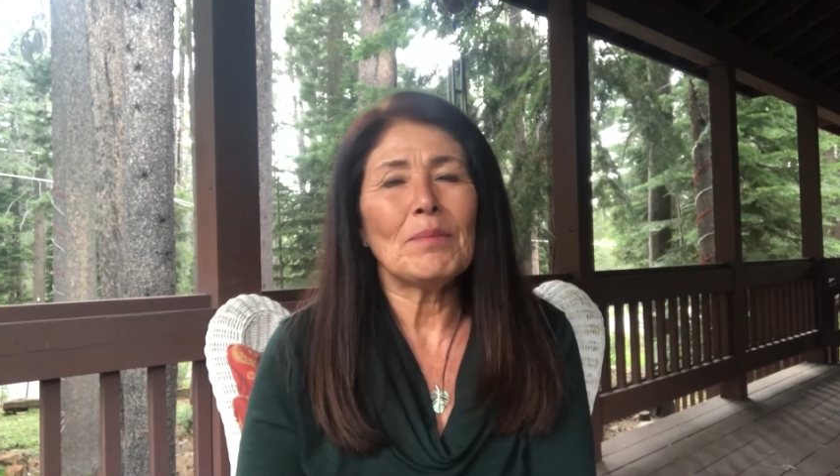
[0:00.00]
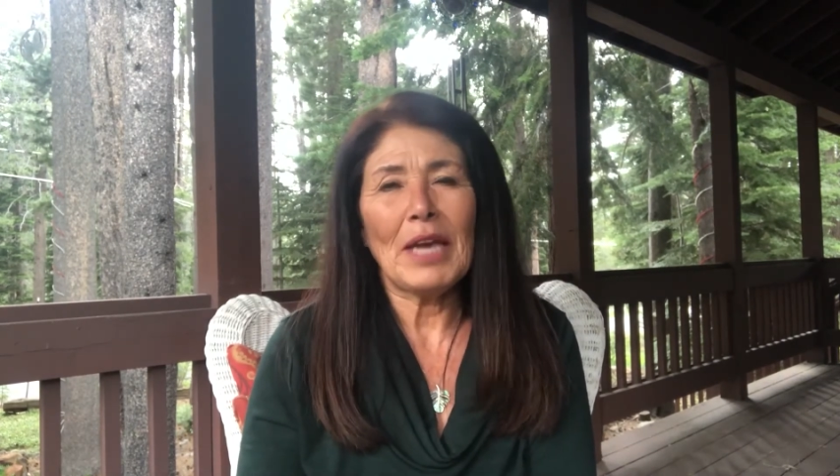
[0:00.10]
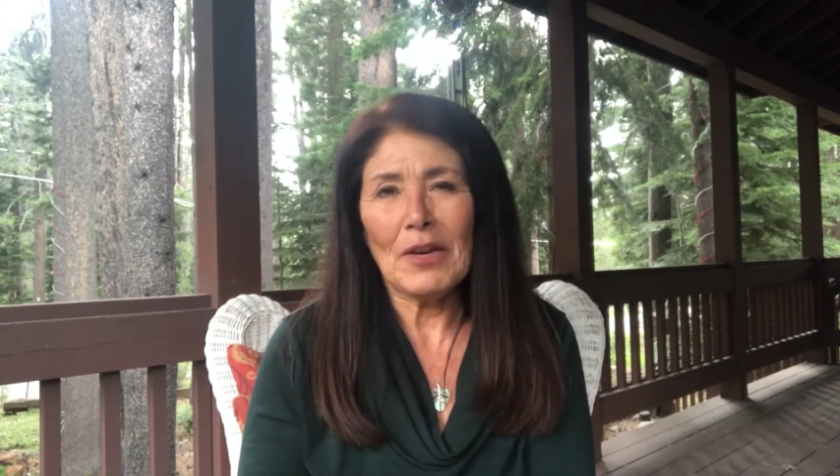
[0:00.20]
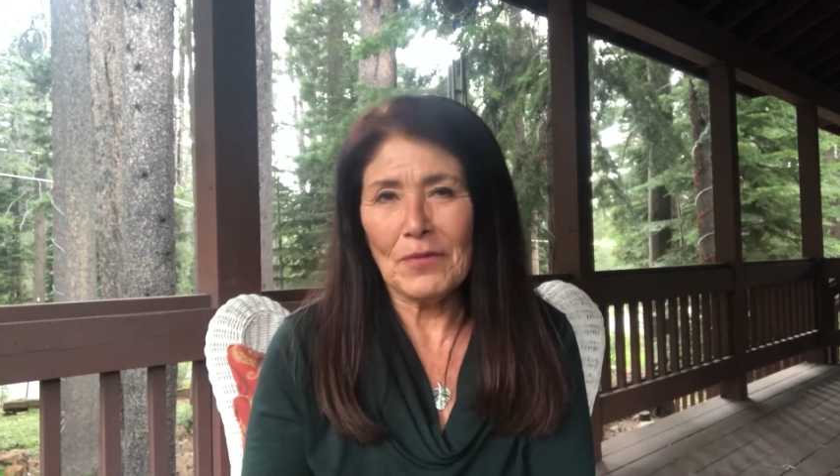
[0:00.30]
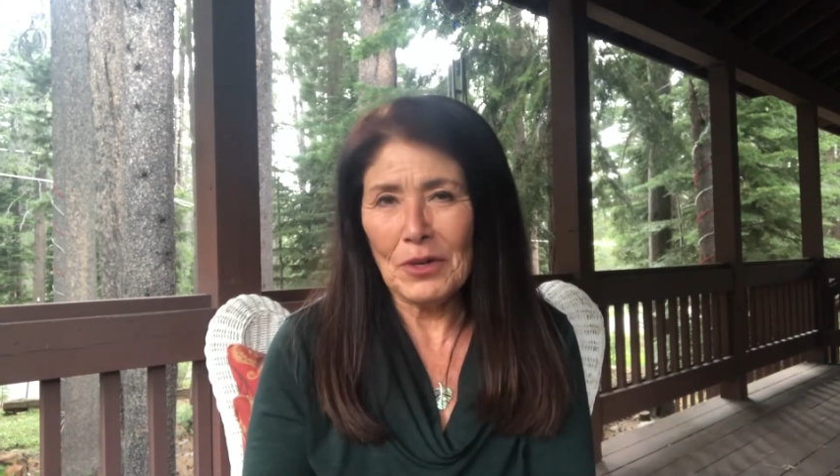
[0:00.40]

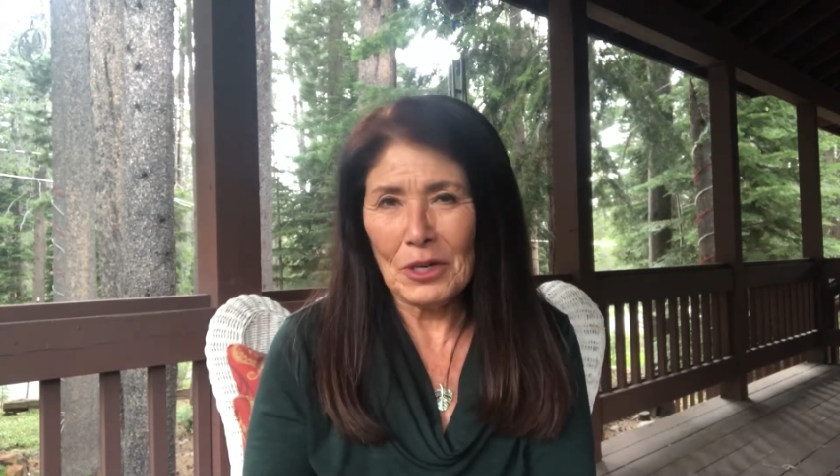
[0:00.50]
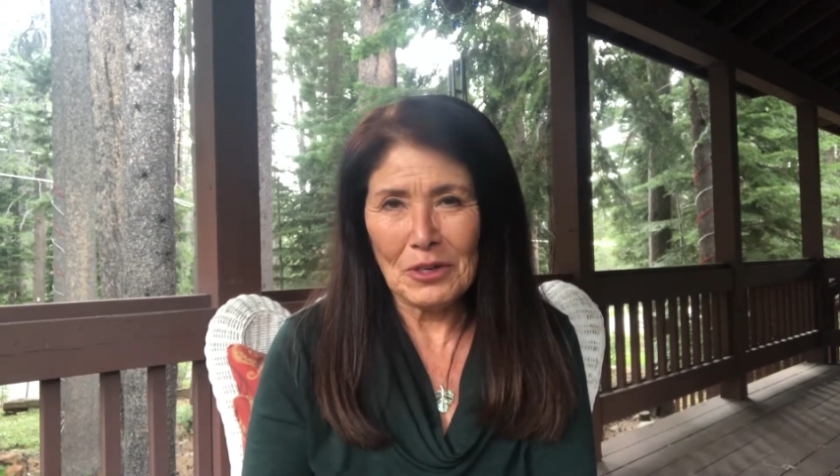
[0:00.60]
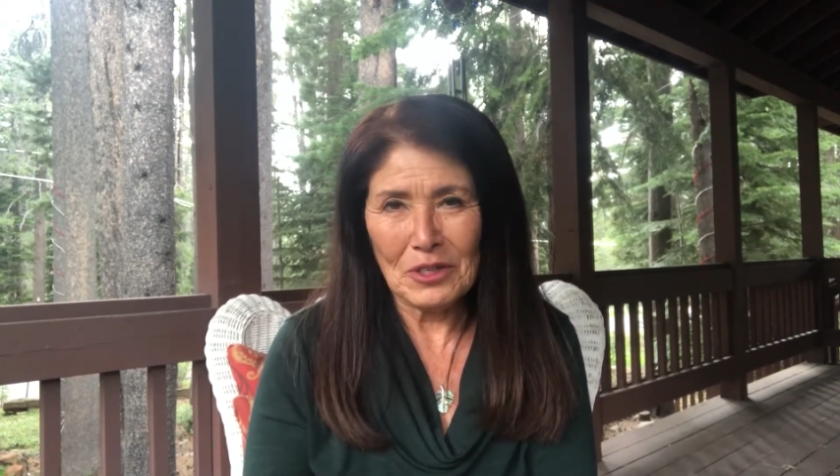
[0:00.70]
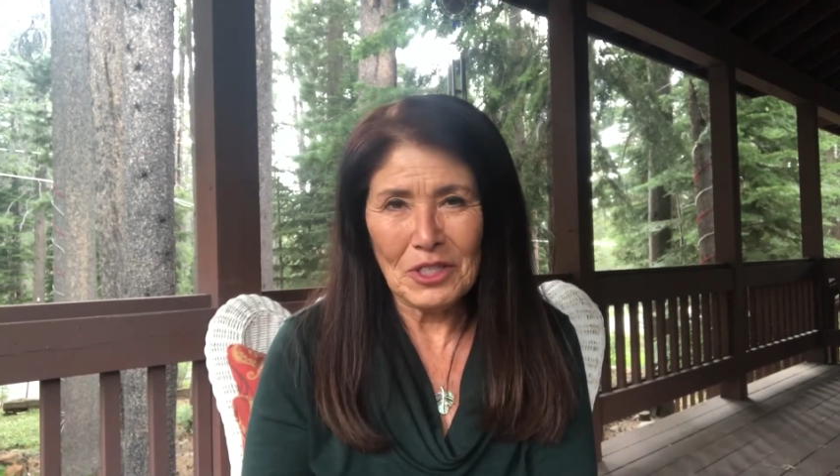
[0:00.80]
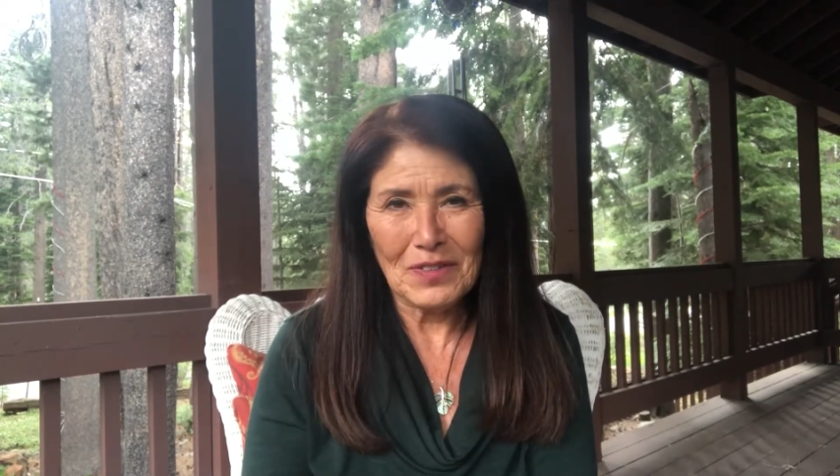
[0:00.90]
paid for her
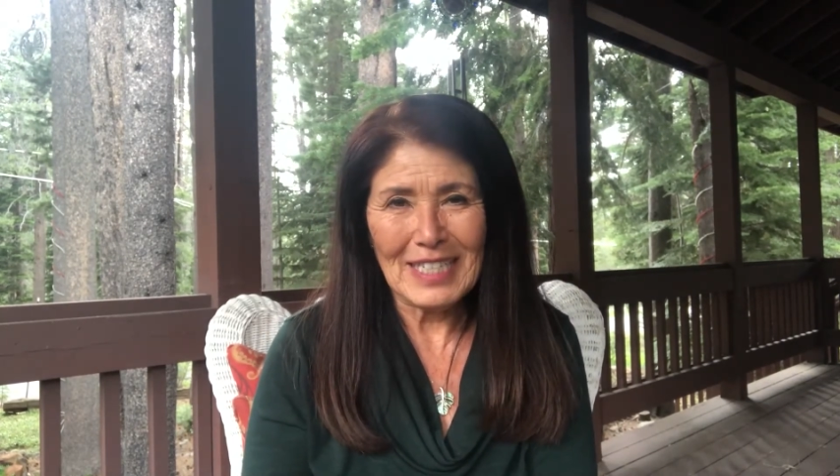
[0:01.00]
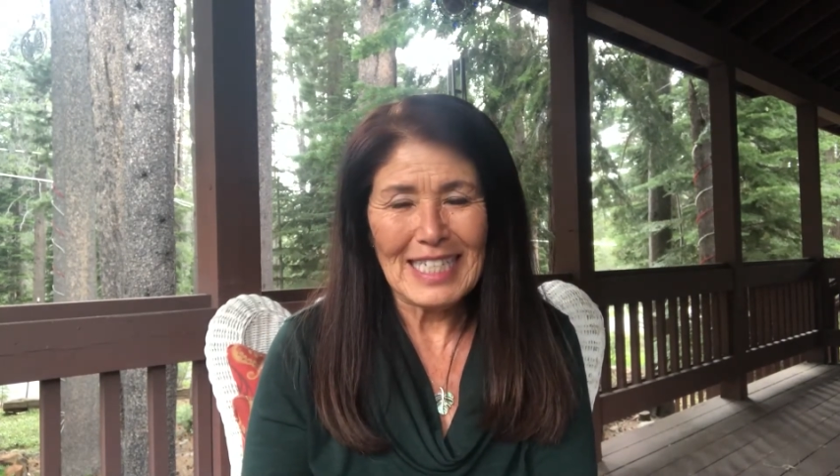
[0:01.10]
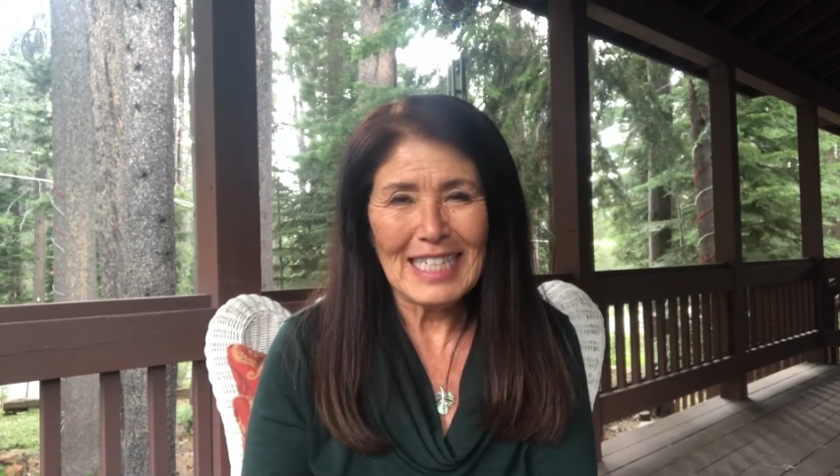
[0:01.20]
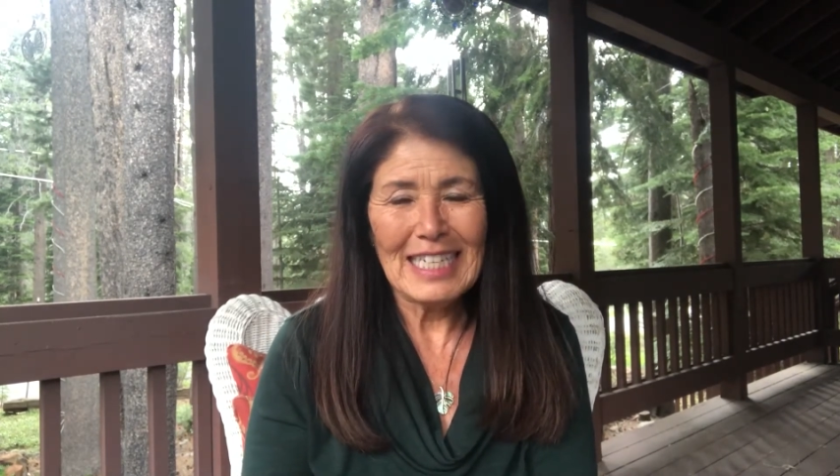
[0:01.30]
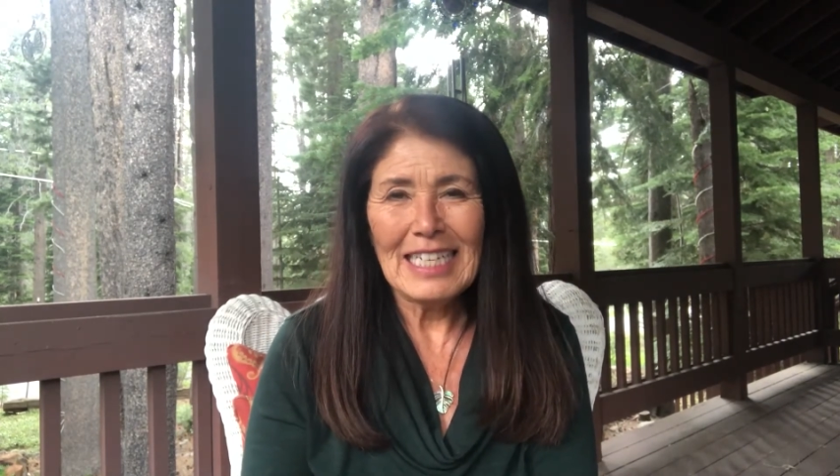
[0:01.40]
groceries.